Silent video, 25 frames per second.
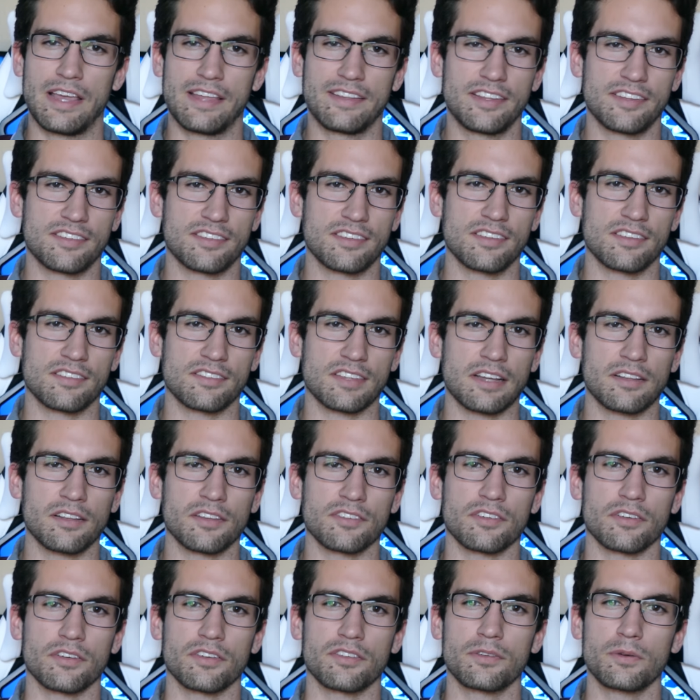This is
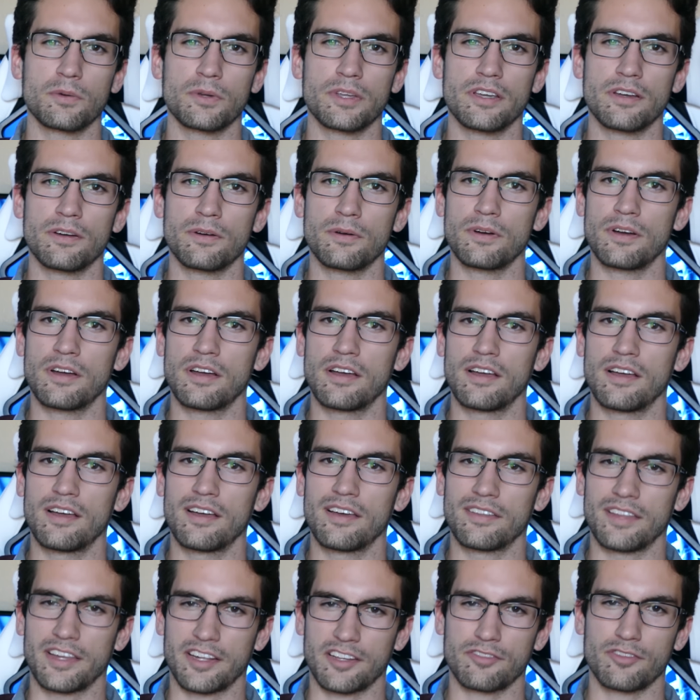Salazar Studio.
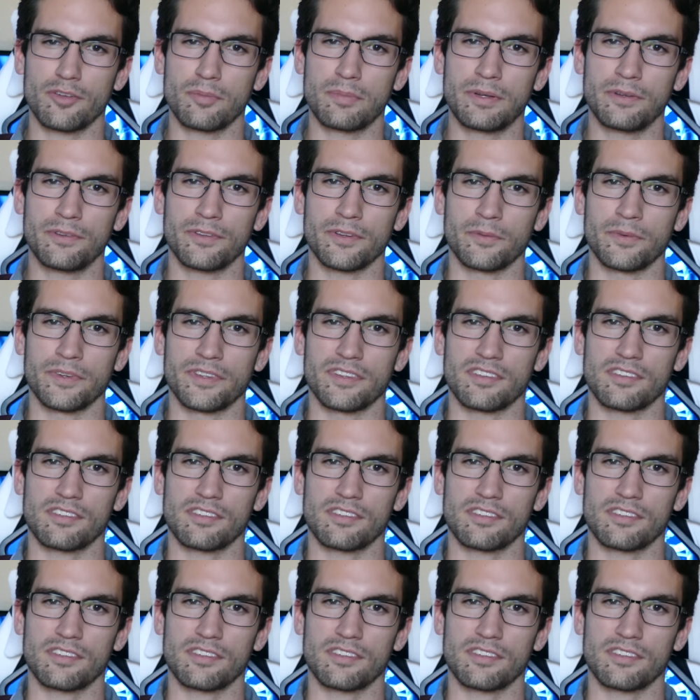Thanks for building with